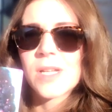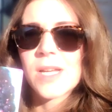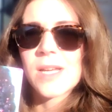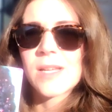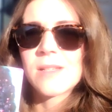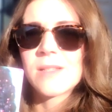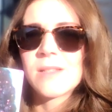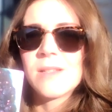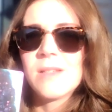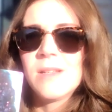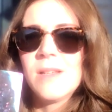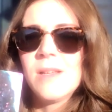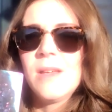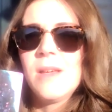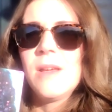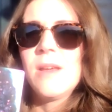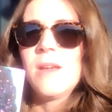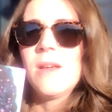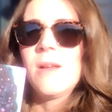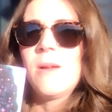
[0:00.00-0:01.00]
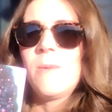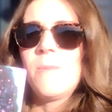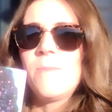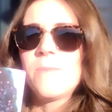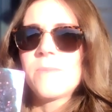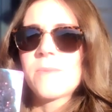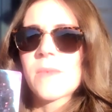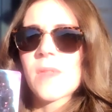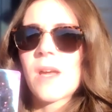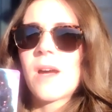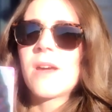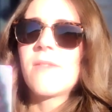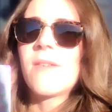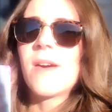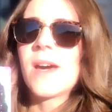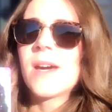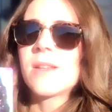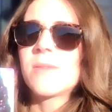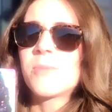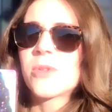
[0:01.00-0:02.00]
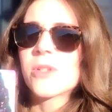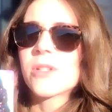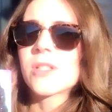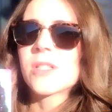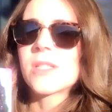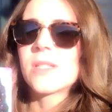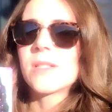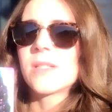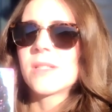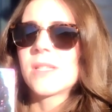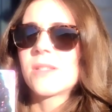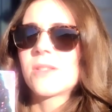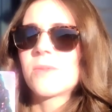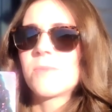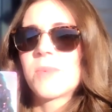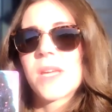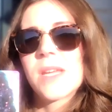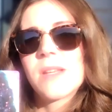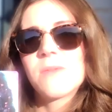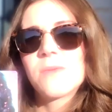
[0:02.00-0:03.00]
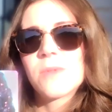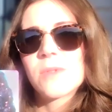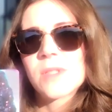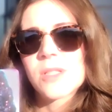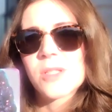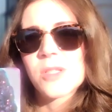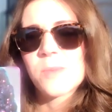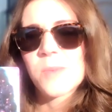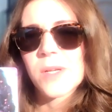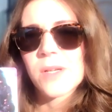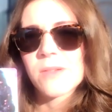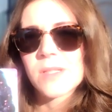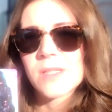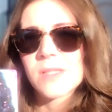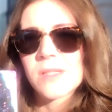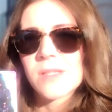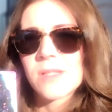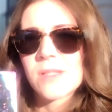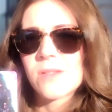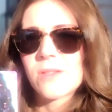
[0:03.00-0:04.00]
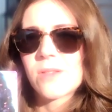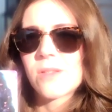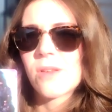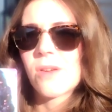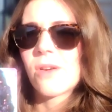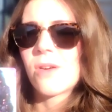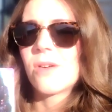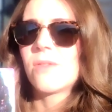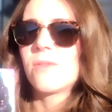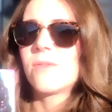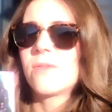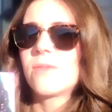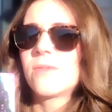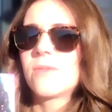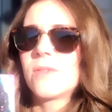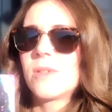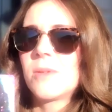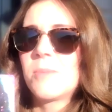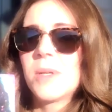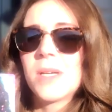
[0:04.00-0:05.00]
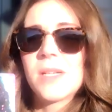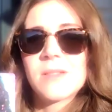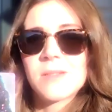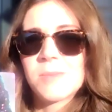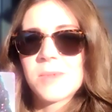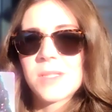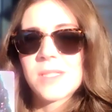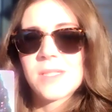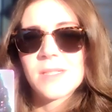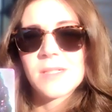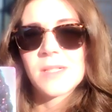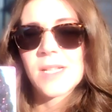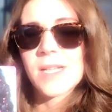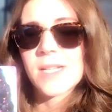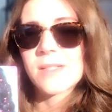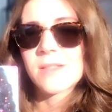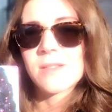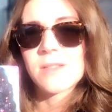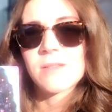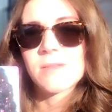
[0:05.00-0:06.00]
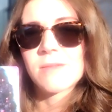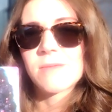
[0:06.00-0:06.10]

And I've had personally some painful experiences of abandonment, neglect,